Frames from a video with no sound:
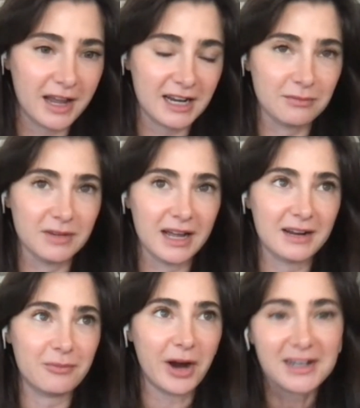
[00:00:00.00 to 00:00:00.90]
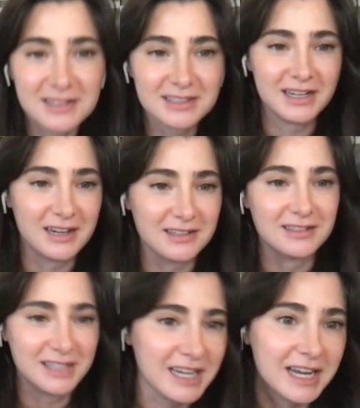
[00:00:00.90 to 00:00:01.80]
and I'm like practicing
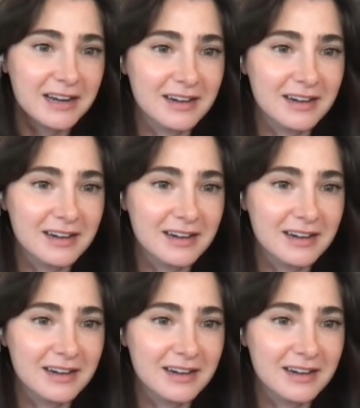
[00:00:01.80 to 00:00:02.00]
singing.